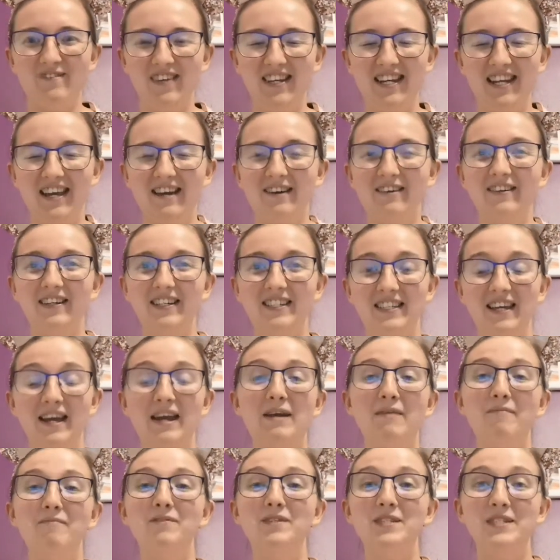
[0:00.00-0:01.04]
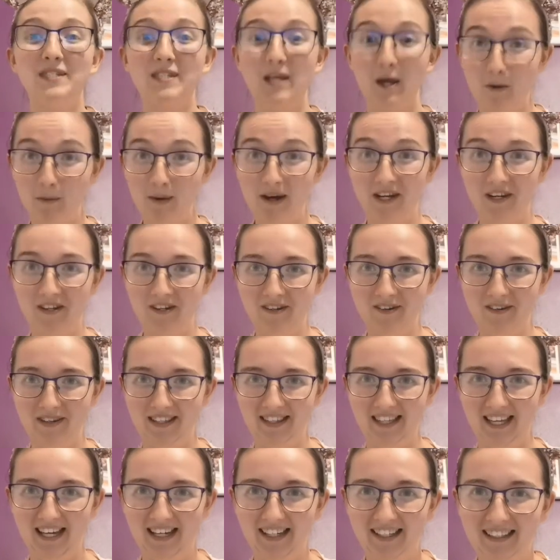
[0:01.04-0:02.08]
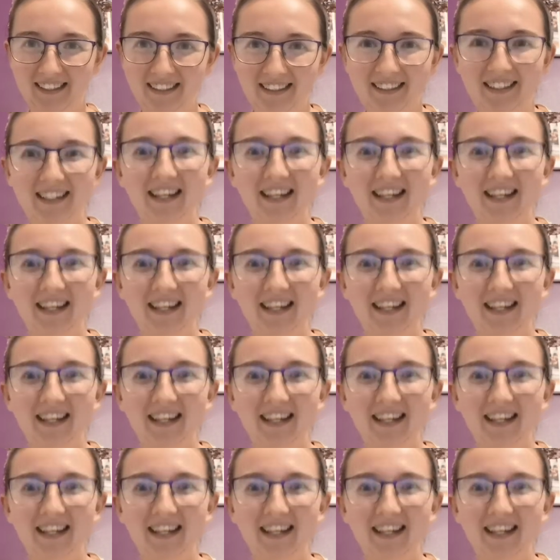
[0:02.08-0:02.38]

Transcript: video because I am so bad at doing that.